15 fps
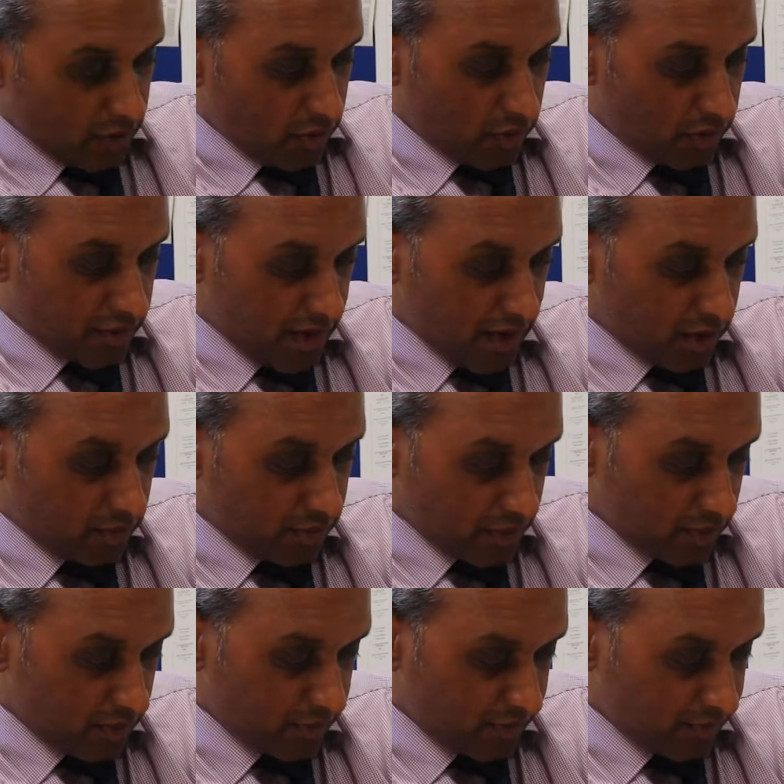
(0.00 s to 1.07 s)
or an
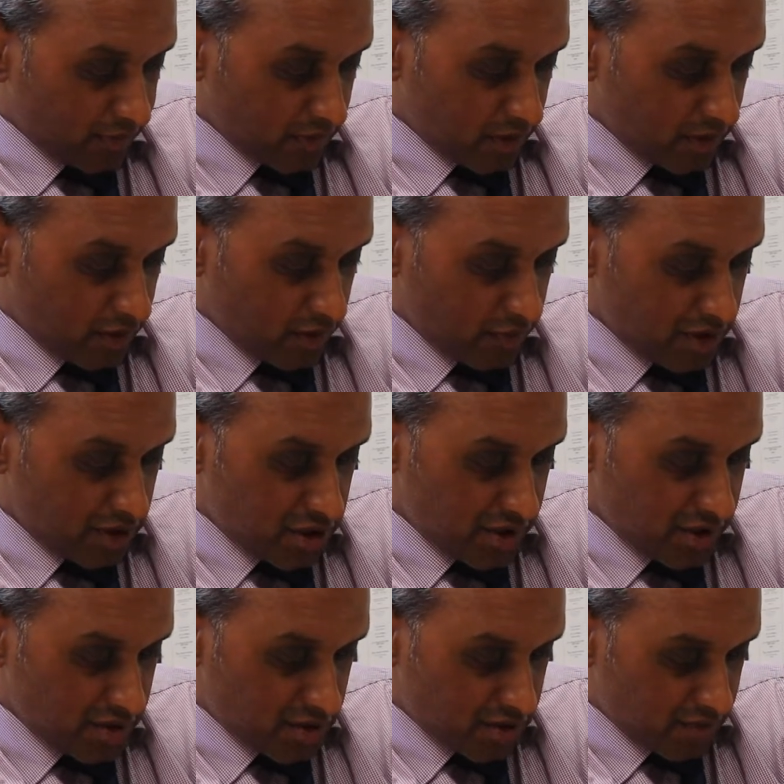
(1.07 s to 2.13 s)
elbow which
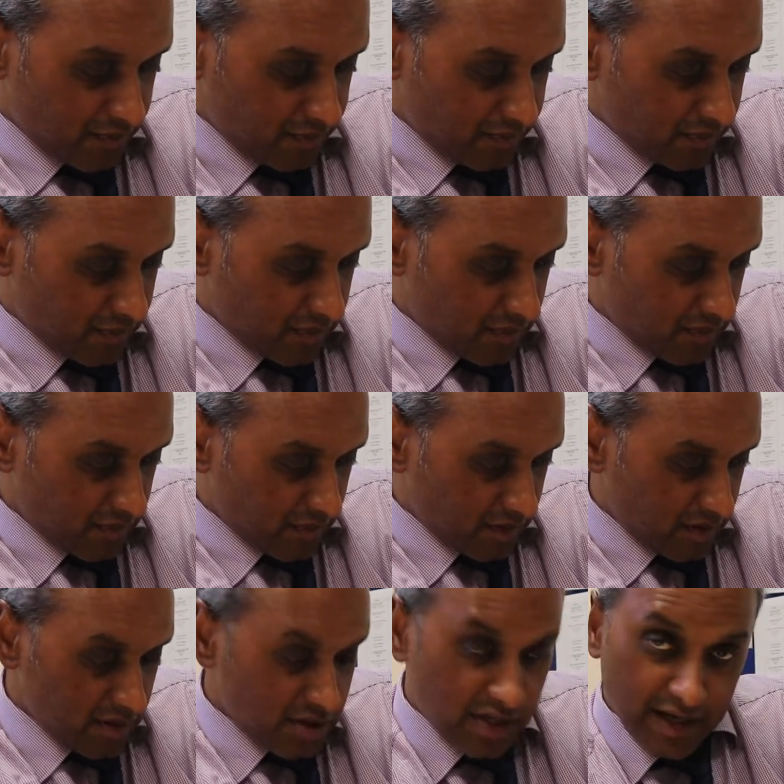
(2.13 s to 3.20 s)
is
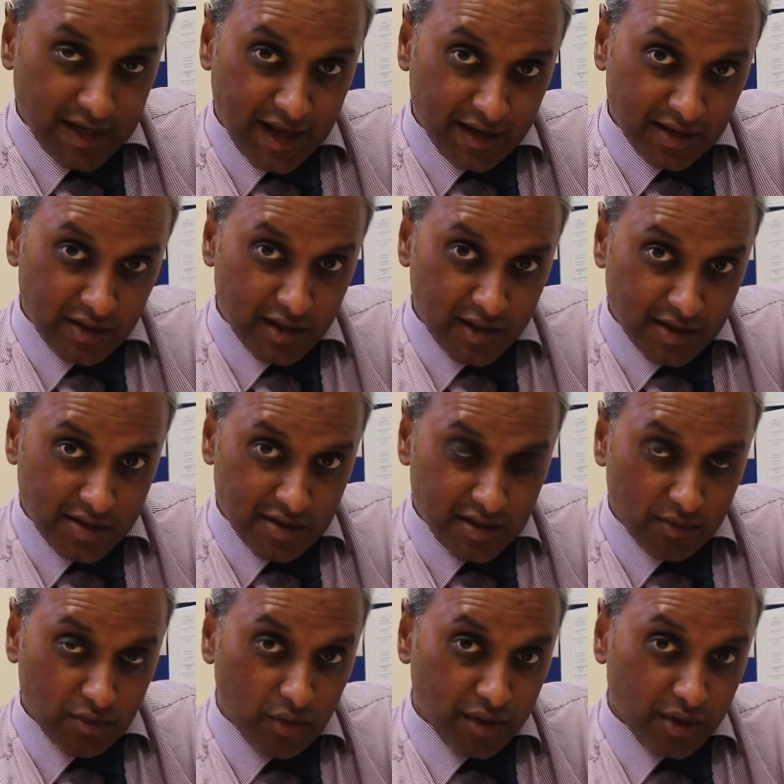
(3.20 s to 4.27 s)
slightly angulated
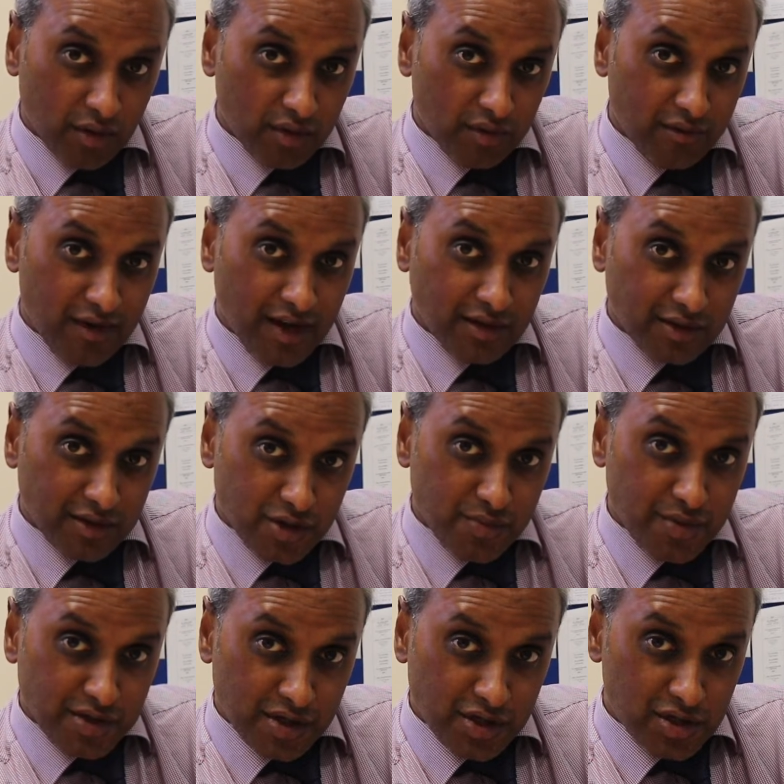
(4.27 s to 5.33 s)
in what we call a valgus
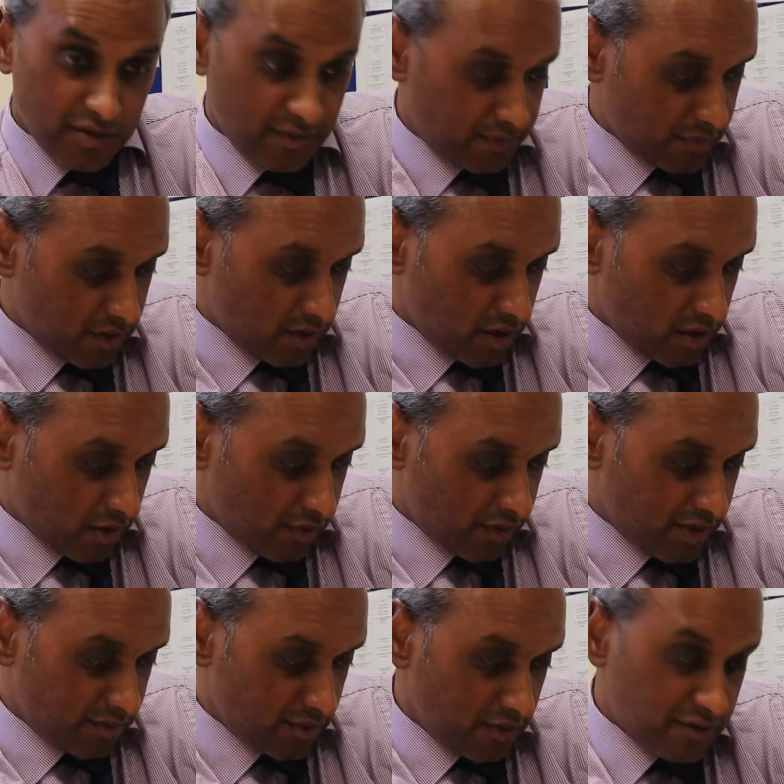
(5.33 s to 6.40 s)
position, where
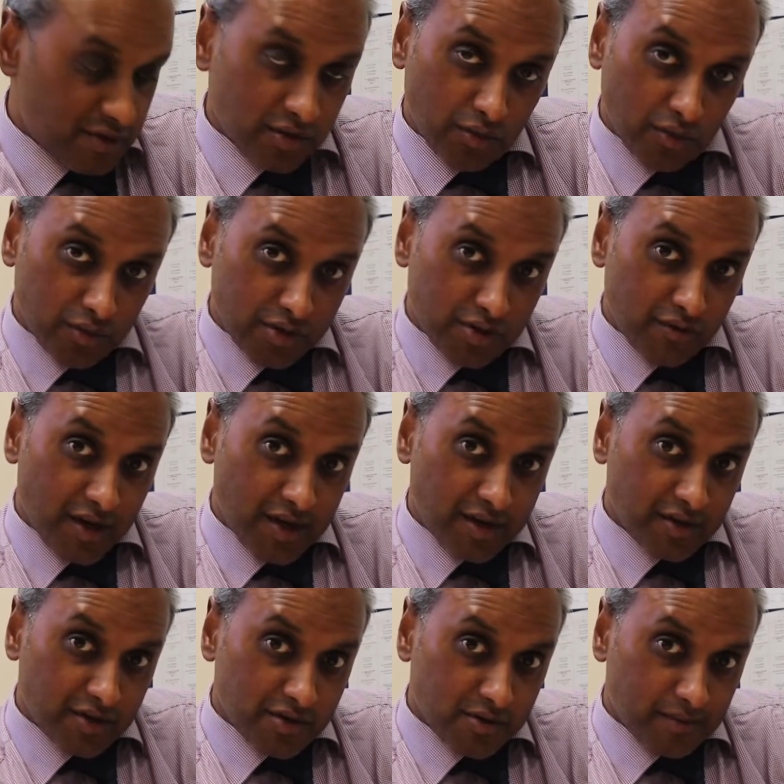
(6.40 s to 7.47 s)
it moves towards the
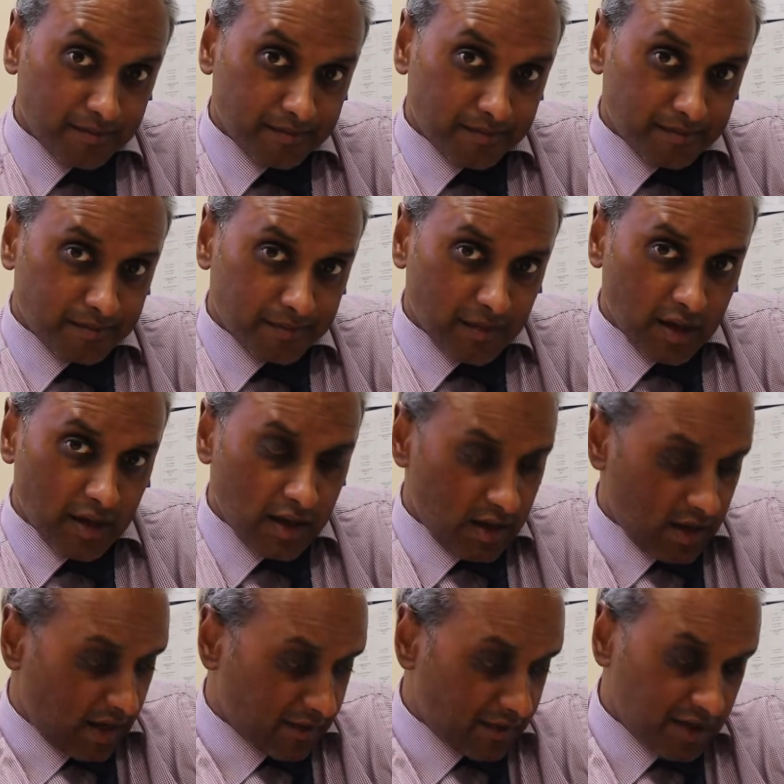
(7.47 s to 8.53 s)
radius.
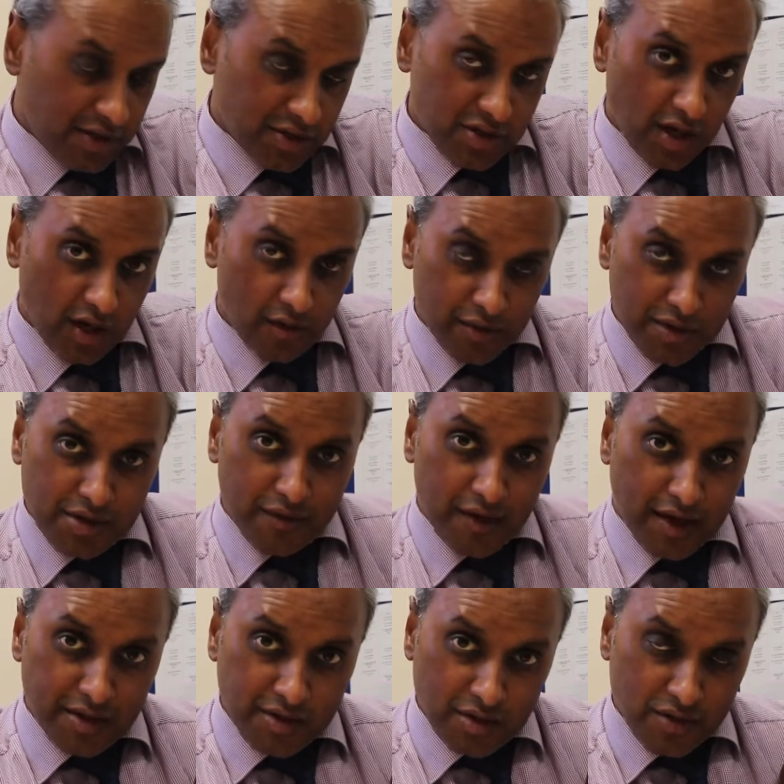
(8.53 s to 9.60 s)
And these are risk
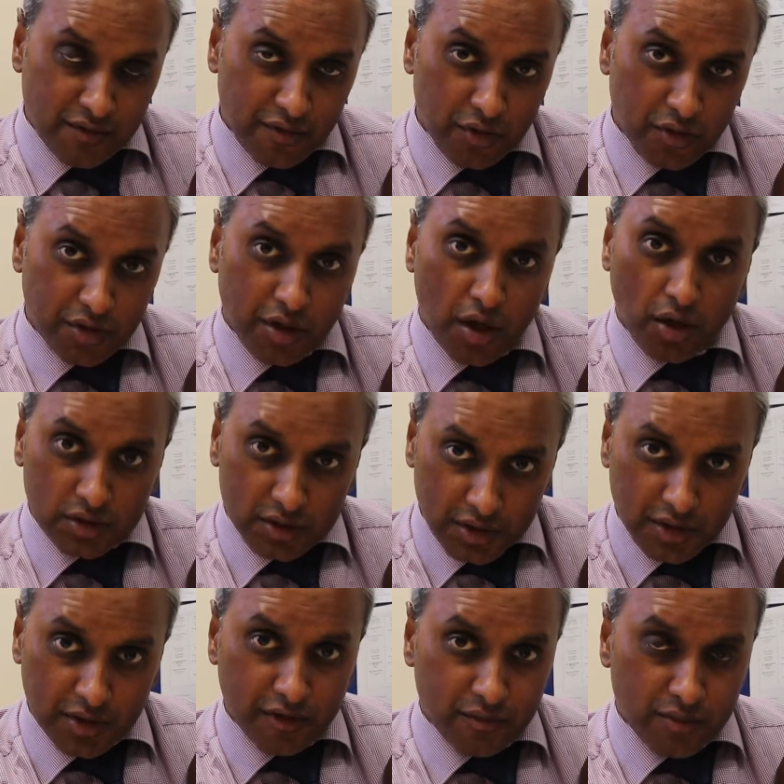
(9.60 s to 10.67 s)
factors for an ulnar
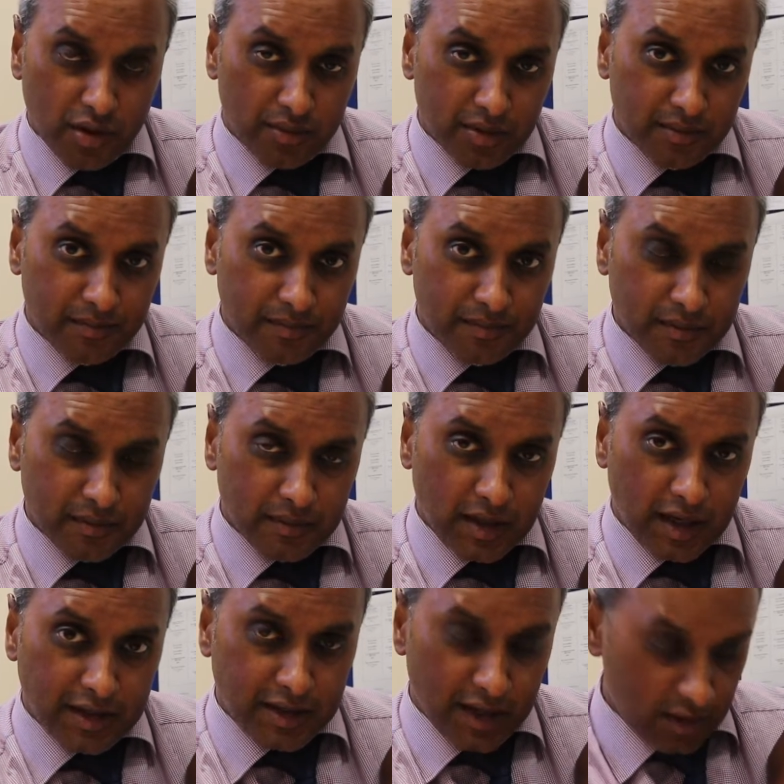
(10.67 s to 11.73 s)
nerve problem
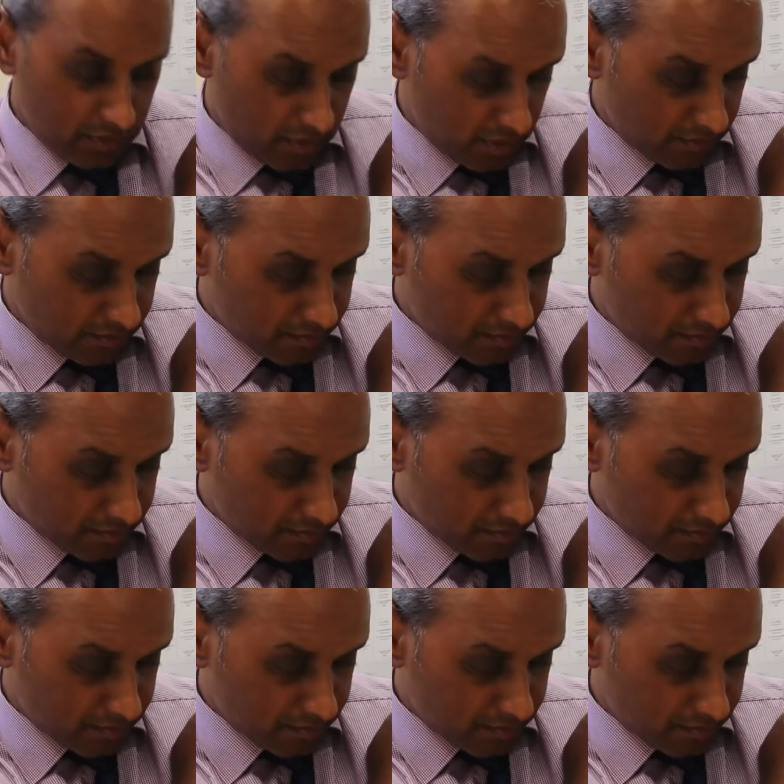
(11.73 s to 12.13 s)
at the elbow.